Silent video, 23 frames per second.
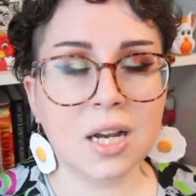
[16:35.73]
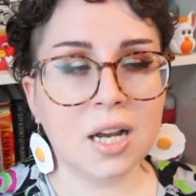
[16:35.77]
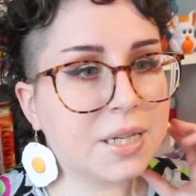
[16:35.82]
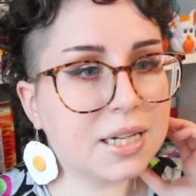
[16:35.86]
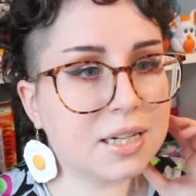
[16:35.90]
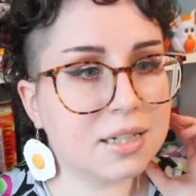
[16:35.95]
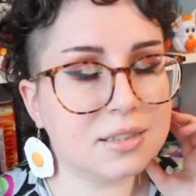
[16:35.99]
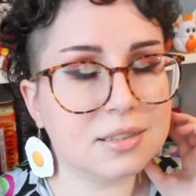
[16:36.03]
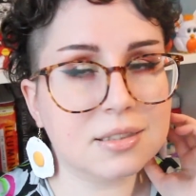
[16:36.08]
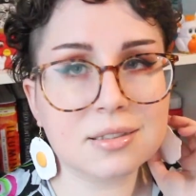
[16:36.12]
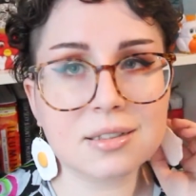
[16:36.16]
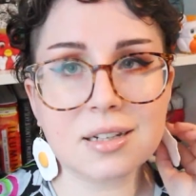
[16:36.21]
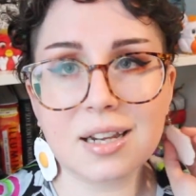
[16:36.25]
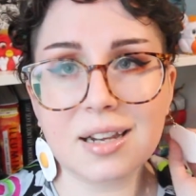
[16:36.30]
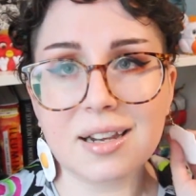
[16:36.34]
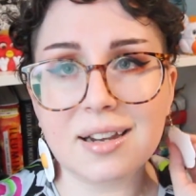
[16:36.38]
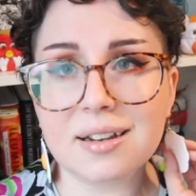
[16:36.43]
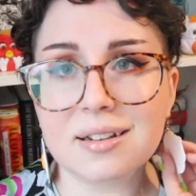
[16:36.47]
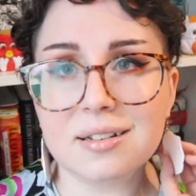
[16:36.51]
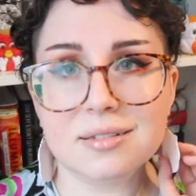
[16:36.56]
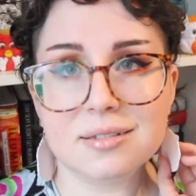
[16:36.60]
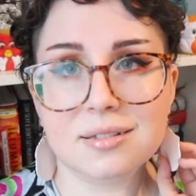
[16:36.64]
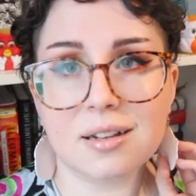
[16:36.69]
Because
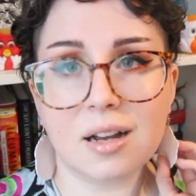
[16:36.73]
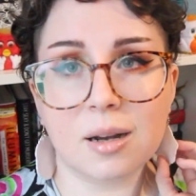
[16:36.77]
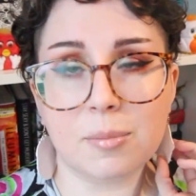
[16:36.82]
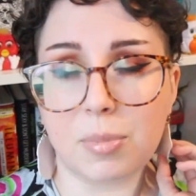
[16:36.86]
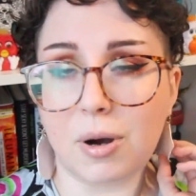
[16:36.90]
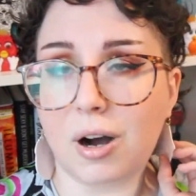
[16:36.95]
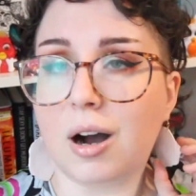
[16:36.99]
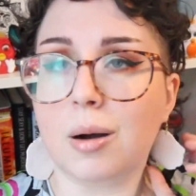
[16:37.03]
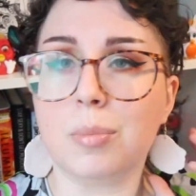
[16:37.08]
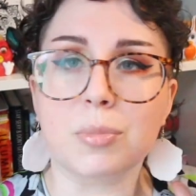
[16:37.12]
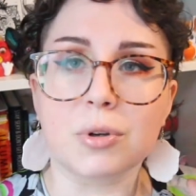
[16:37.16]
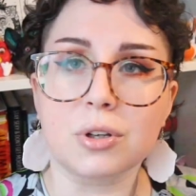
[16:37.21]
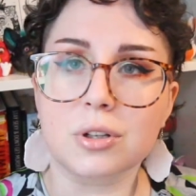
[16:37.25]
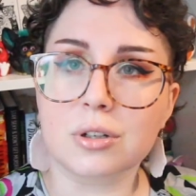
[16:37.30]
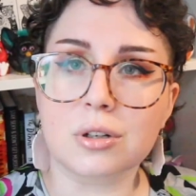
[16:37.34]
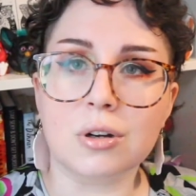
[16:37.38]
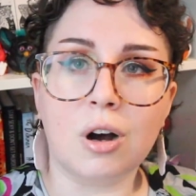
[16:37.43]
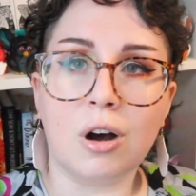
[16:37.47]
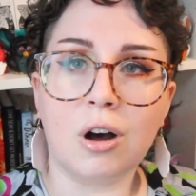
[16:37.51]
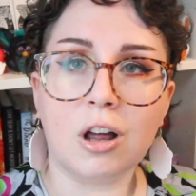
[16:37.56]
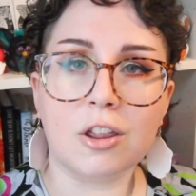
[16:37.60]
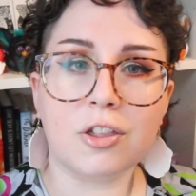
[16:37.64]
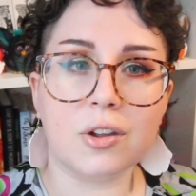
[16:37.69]
he is a popular
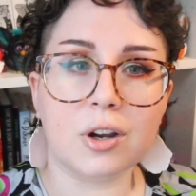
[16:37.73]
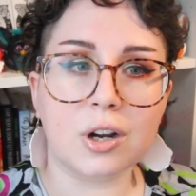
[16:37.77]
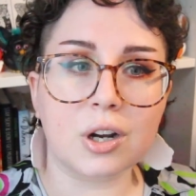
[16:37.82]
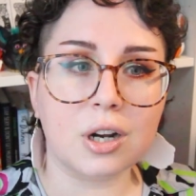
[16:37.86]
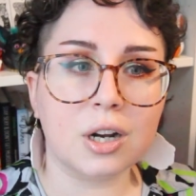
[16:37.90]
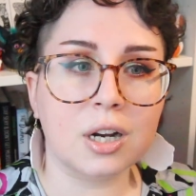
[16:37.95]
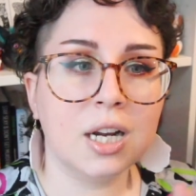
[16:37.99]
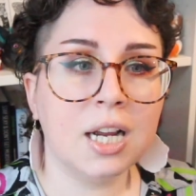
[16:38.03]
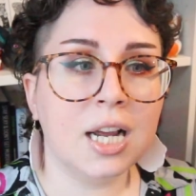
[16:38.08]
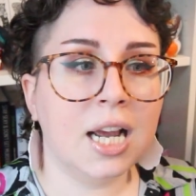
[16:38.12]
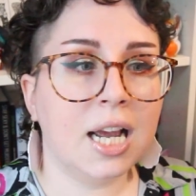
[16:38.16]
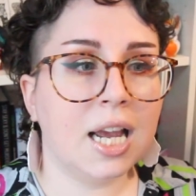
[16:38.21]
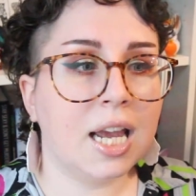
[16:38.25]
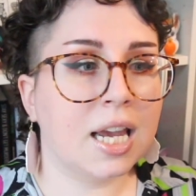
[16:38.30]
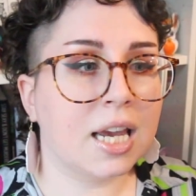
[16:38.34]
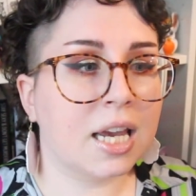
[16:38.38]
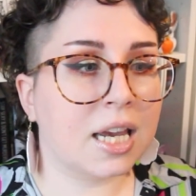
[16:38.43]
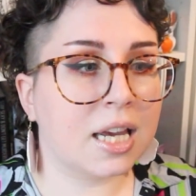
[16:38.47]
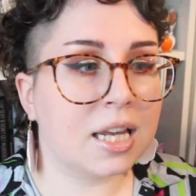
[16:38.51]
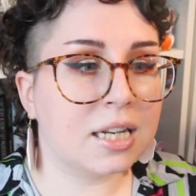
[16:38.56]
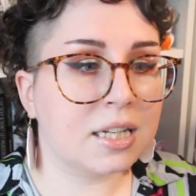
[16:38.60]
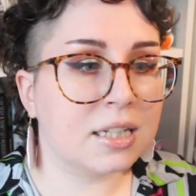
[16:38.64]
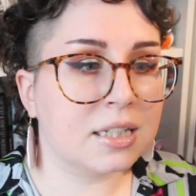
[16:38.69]
author,
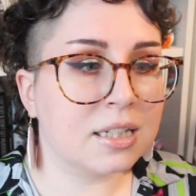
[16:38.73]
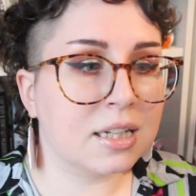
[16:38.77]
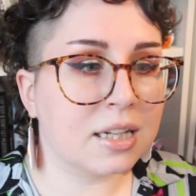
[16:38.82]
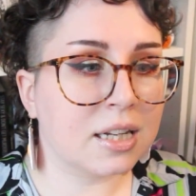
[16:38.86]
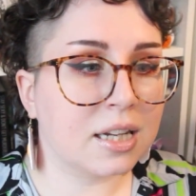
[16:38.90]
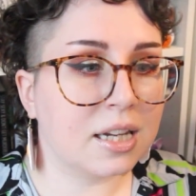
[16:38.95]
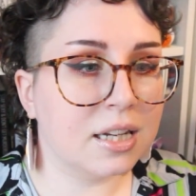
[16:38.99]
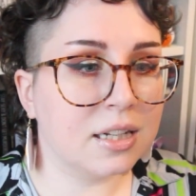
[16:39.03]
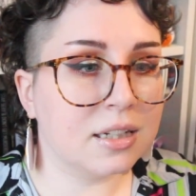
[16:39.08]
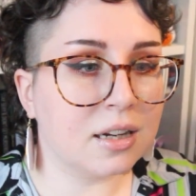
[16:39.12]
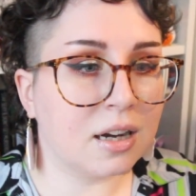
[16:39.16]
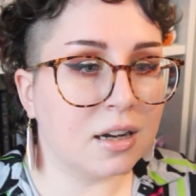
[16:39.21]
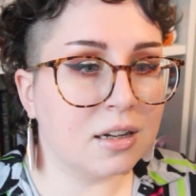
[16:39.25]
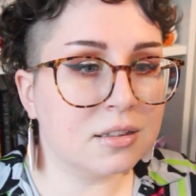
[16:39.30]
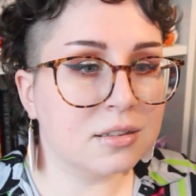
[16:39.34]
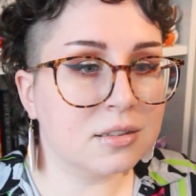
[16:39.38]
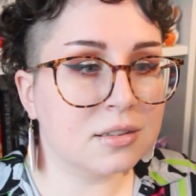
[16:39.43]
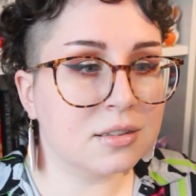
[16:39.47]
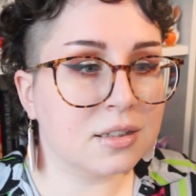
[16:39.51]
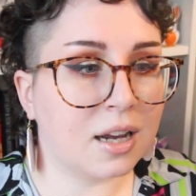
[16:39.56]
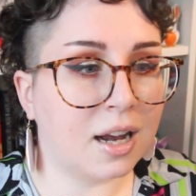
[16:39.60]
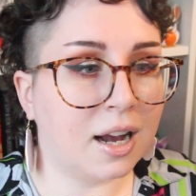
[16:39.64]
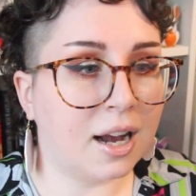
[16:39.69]
and he
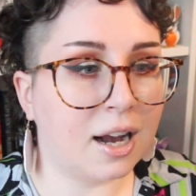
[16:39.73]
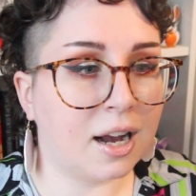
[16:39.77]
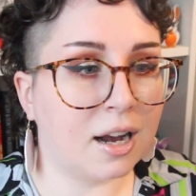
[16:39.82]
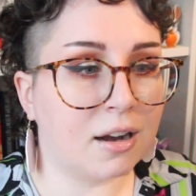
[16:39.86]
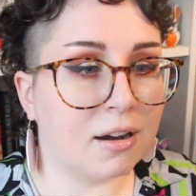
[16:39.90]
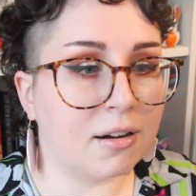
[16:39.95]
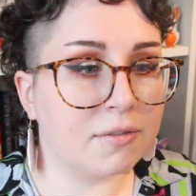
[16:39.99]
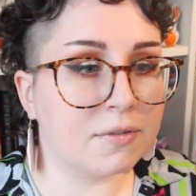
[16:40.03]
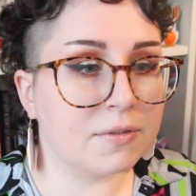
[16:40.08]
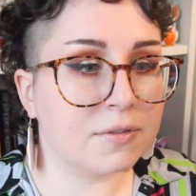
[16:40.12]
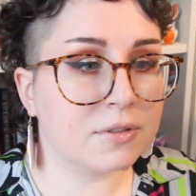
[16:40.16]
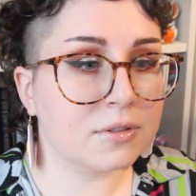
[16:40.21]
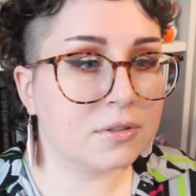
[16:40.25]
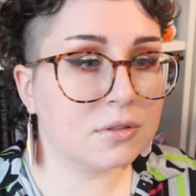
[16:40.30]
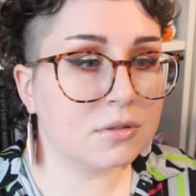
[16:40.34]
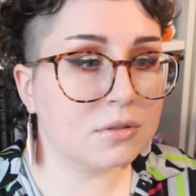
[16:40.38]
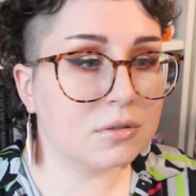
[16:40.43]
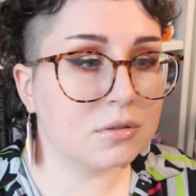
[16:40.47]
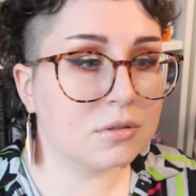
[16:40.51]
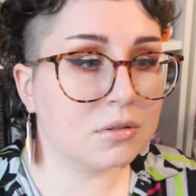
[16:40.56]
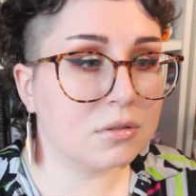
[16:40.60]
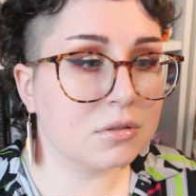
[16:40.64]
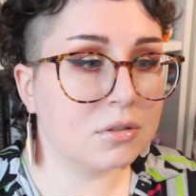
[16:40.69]
does have
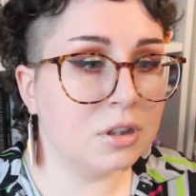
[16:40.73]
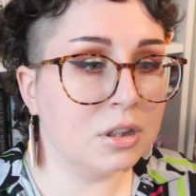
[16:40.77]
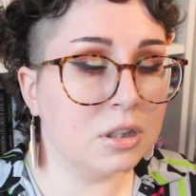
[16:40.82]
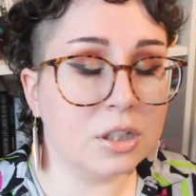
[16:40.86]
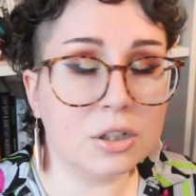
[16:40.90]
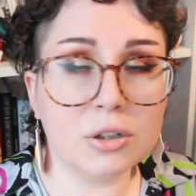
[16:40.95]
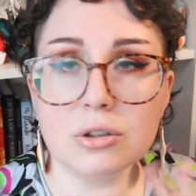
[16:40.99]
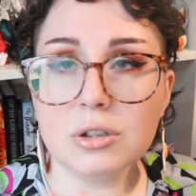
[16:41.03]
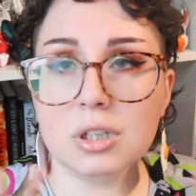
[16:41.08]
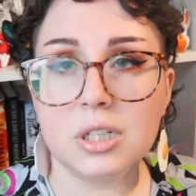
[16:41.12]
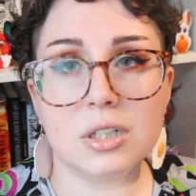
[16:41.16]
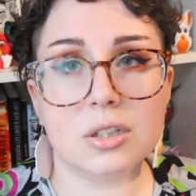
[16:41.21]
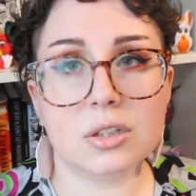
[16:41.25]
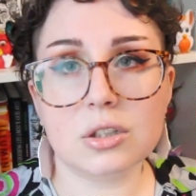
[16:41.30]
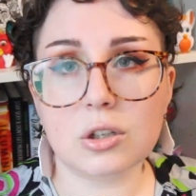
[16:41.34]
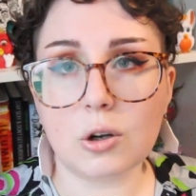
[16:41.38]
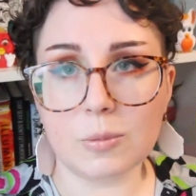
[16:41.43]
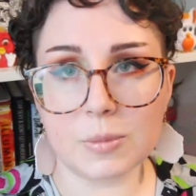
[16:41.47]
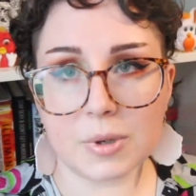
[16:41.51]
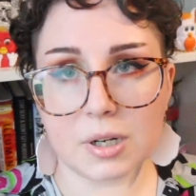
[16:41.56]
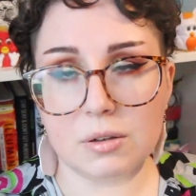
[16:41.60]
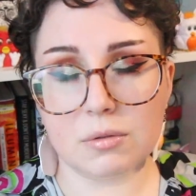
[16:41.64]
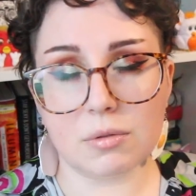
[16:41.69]
literally
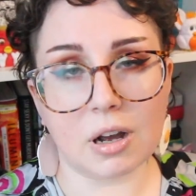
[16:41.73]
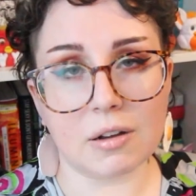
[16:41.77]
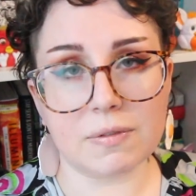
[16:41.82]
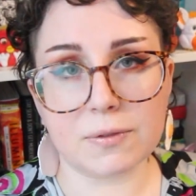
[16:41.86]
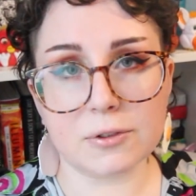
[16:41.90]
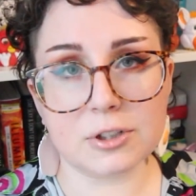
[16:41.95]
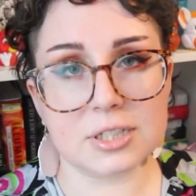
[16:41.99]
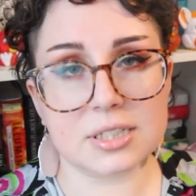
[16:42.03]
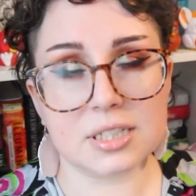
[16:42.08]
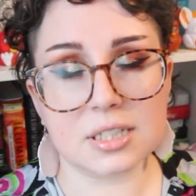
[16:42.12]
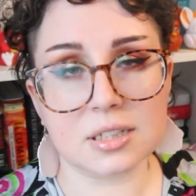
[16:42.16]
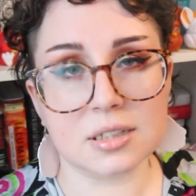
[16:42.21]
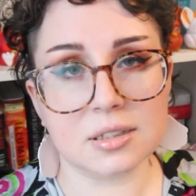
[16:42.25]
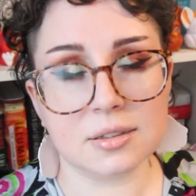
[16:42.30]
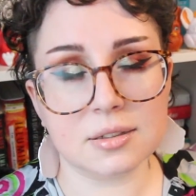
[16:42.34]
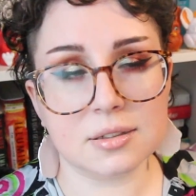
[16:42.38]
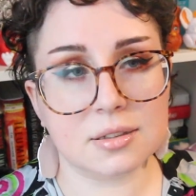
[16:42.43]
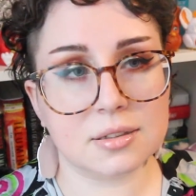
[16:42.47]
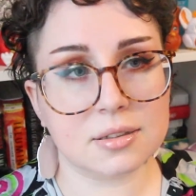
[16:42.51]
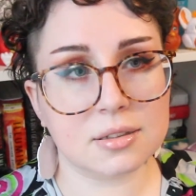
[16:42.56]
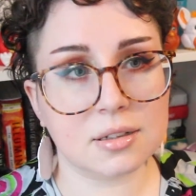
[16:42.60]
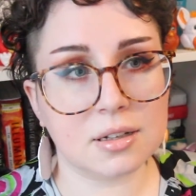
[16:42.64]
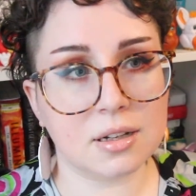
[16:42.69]
so many
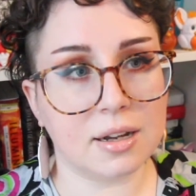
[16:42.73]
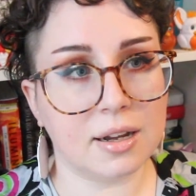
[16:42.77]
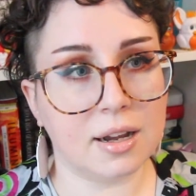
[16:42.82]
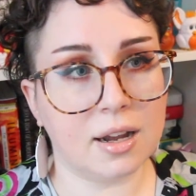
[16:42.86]
references